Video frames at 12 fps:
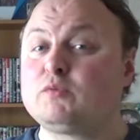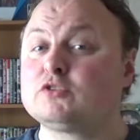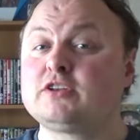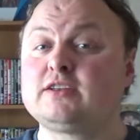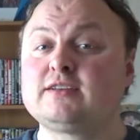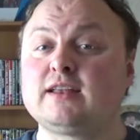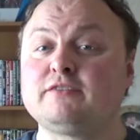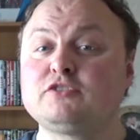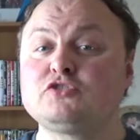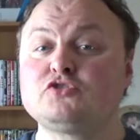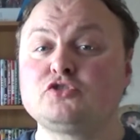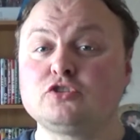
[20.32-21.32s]
watching a
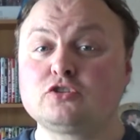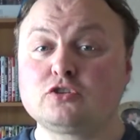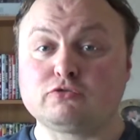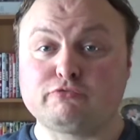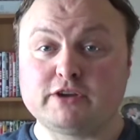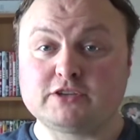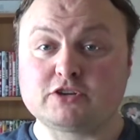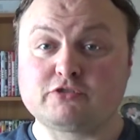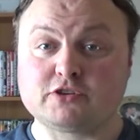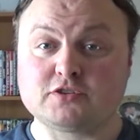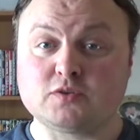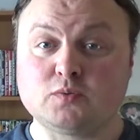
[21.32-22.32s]
television show called Race
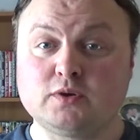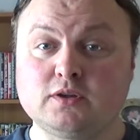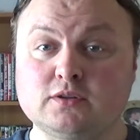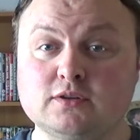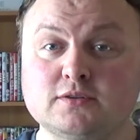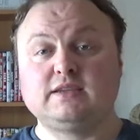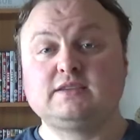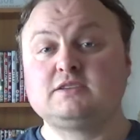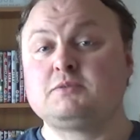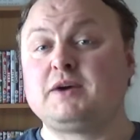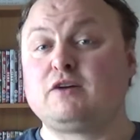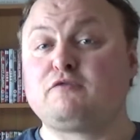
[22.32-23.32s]
Across the World. It is
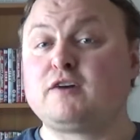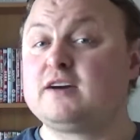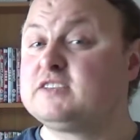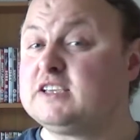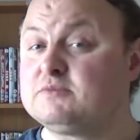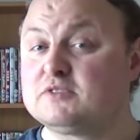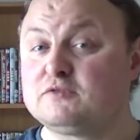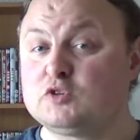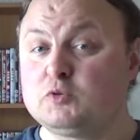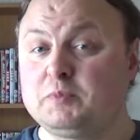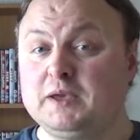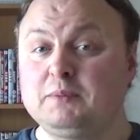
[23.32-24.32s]
about five teams of two
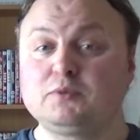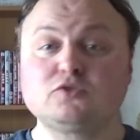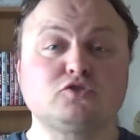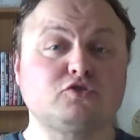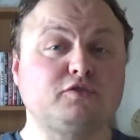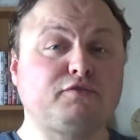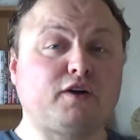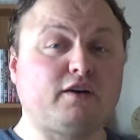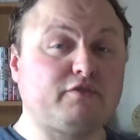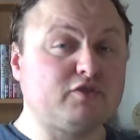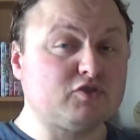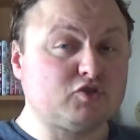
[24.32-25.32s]
people, such as
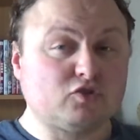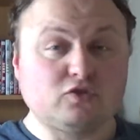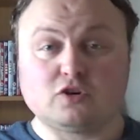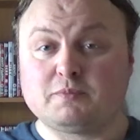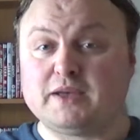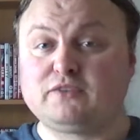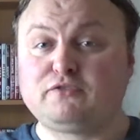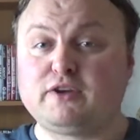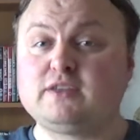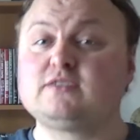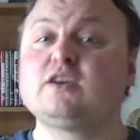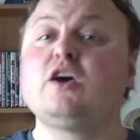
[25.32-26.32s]
father and son or best
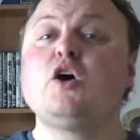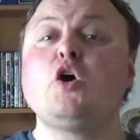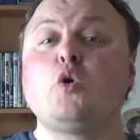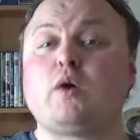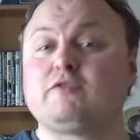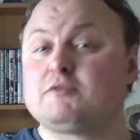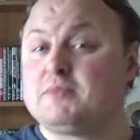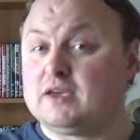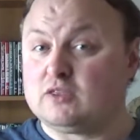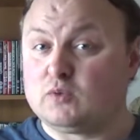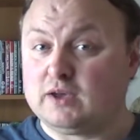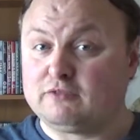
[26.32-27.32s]
friends, who have to make
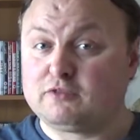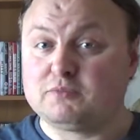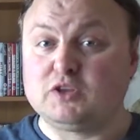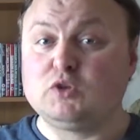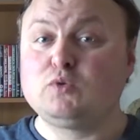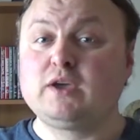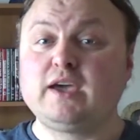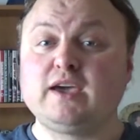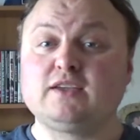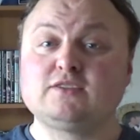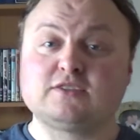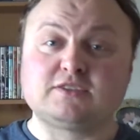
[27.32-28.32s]
their way from the U K
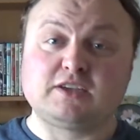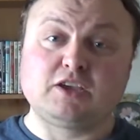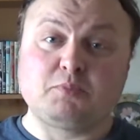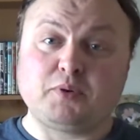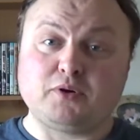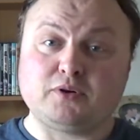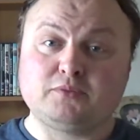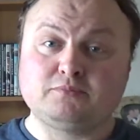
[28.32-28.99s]
to Singapore